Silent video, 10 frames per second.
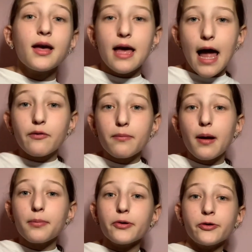And
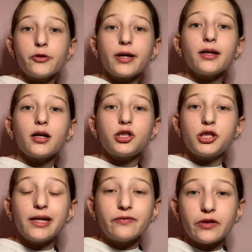remember, you can
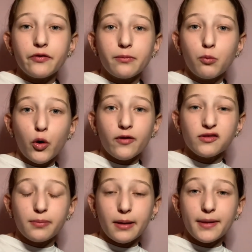achieve different
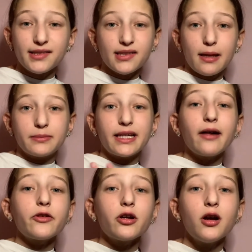morphs by mixing them
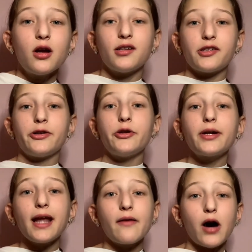together, so you
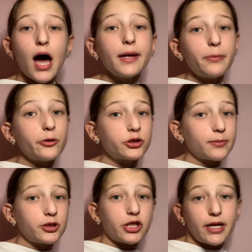can have a hypo
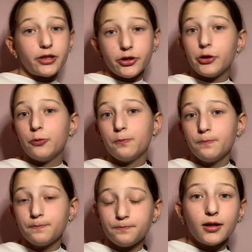German Giant too,
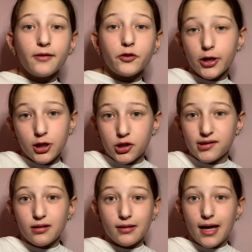if you're
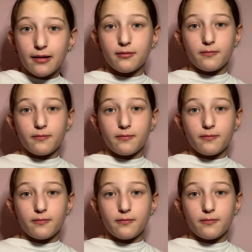interested in that.